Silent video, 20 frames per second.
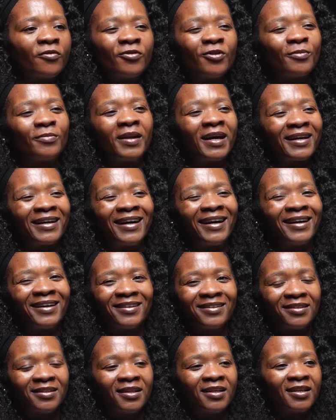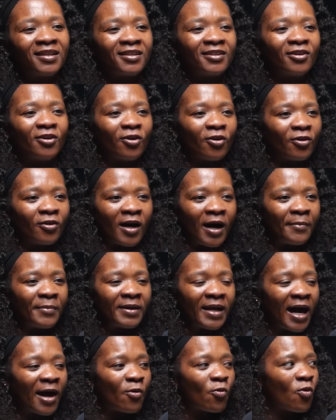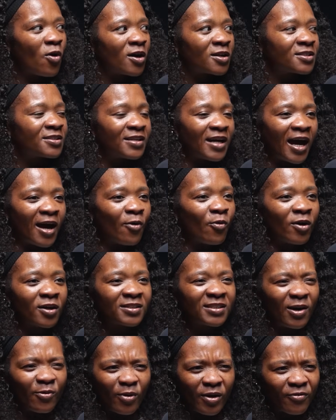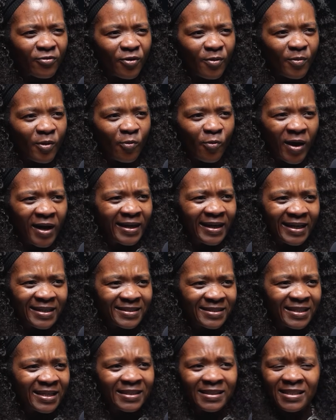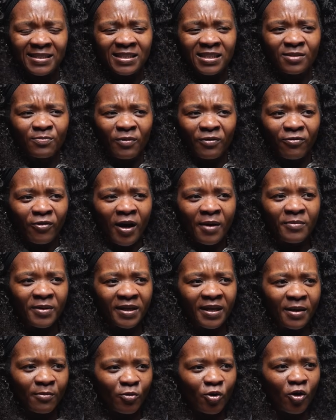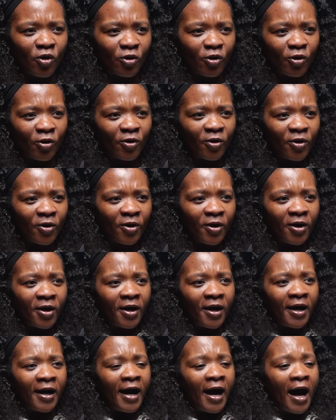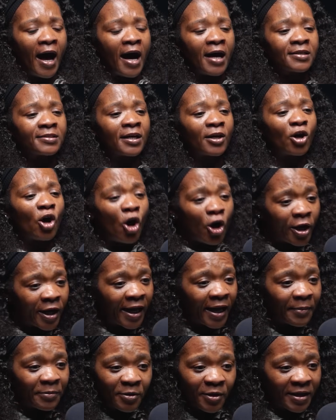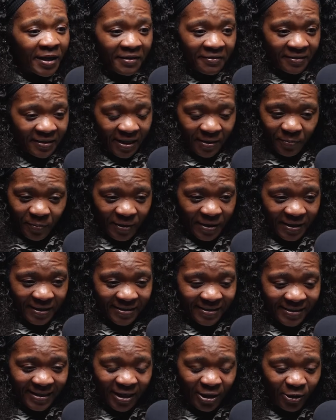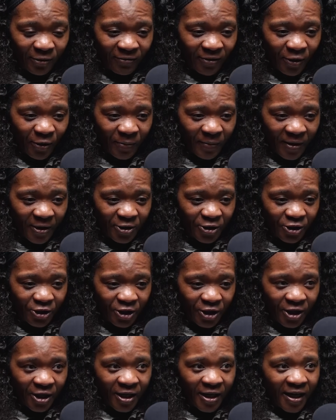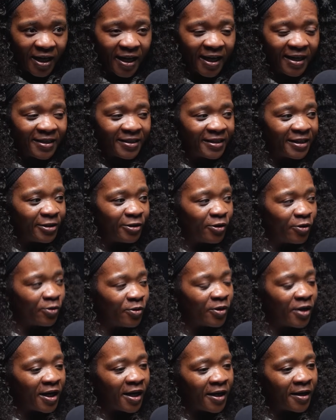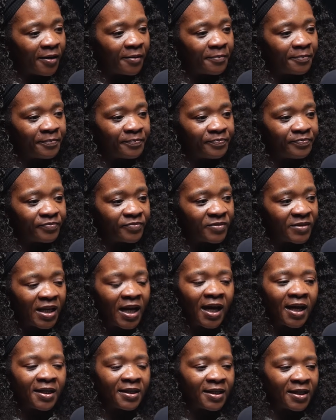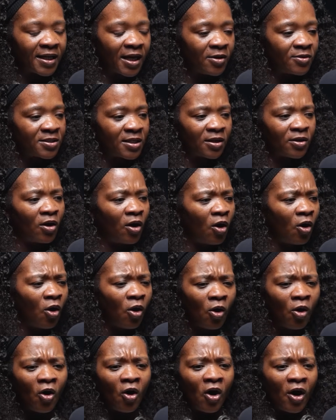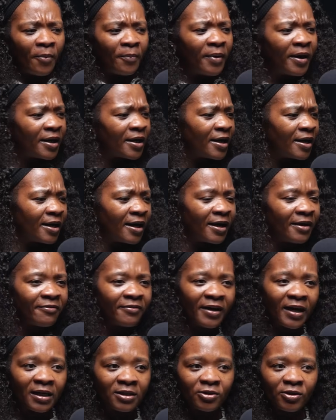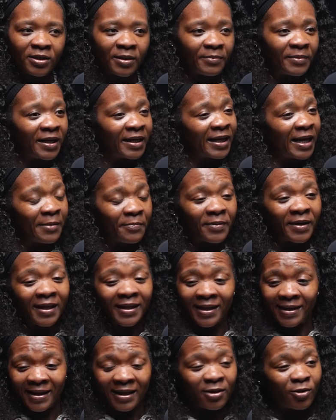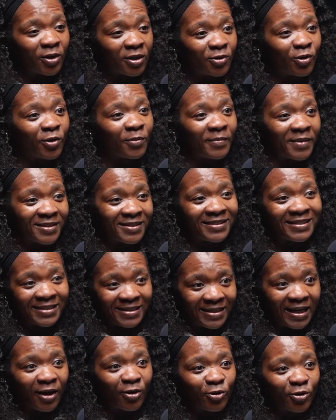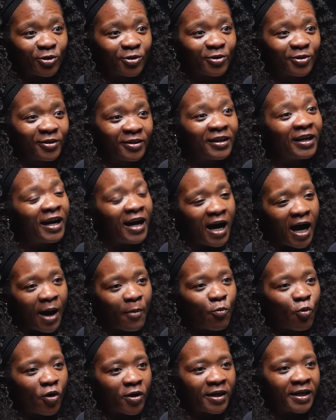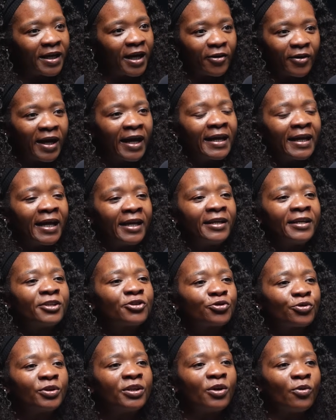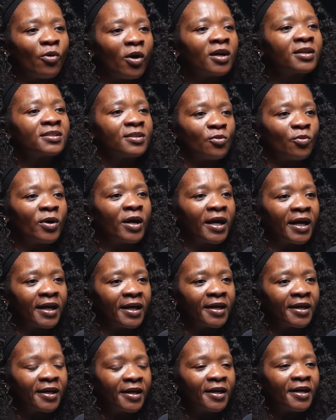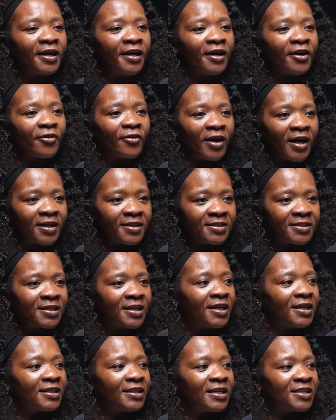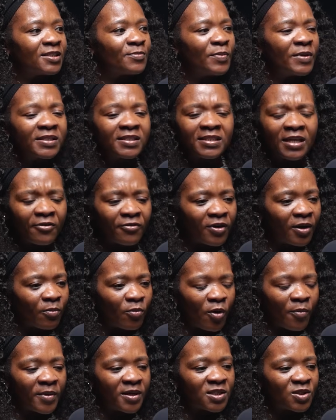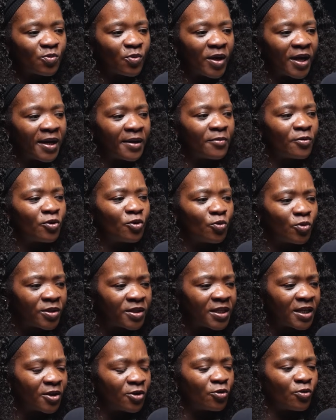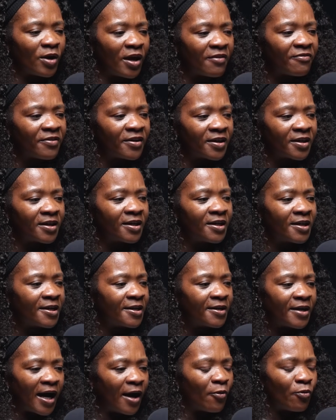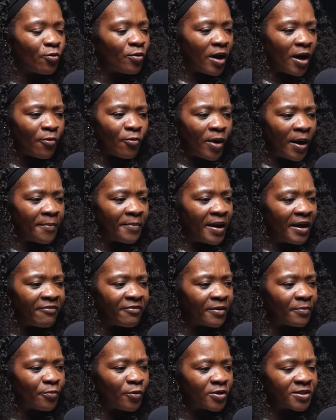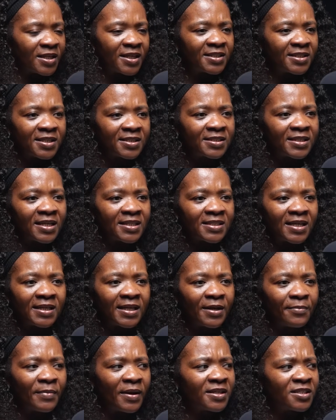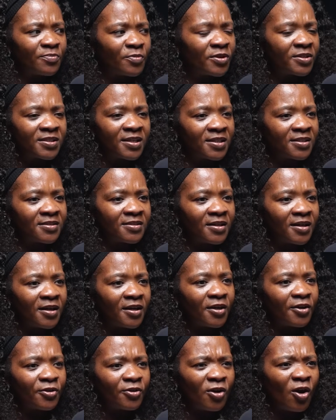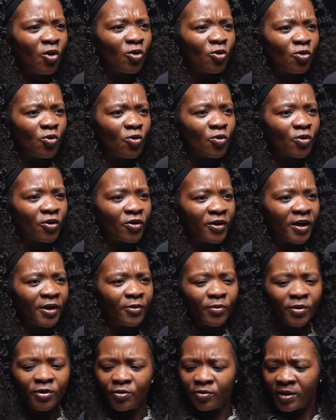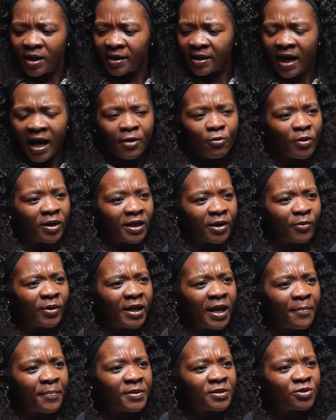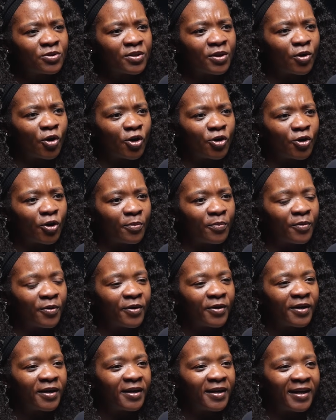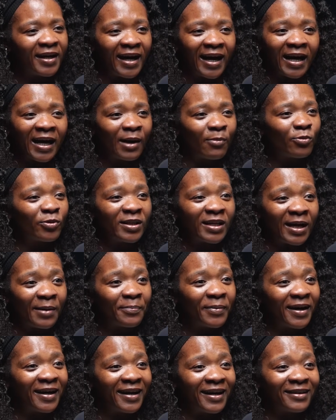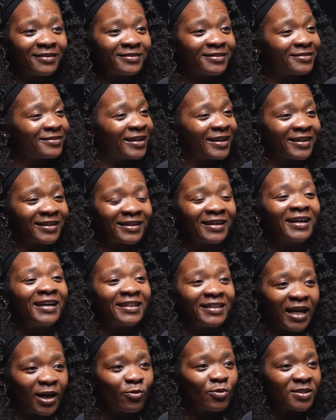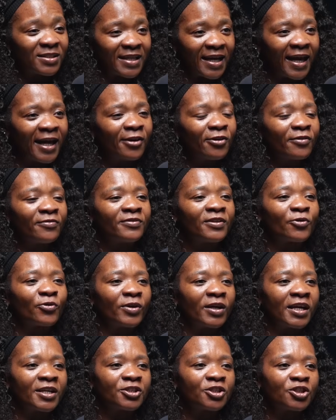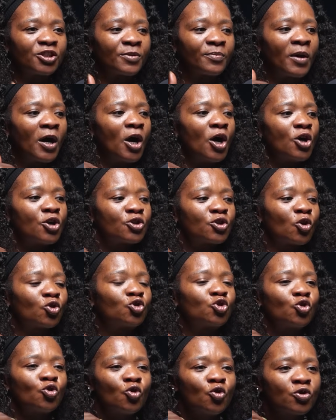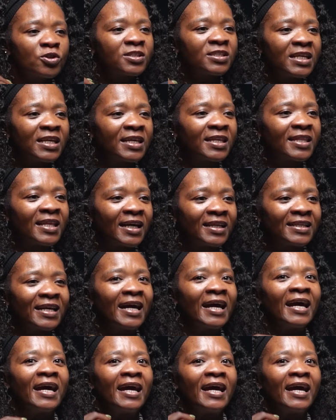of you be like, no. I walked away from a one night stand. This is before I became Gogo. I was like, okay, I'm not having that penis. Thank you very much. And and the guy was like, oh, Mara, I haven't had one. I'm like, hey brother, that hot one must sit down. I'm walking out. And I literally walked away. Right? There's been several moments where you would think you're having I'm having protected sex, and then my spirit says, no, look. And when you're like, I went, what happened to the condom? Like, that was the end of the relationship. So do you see that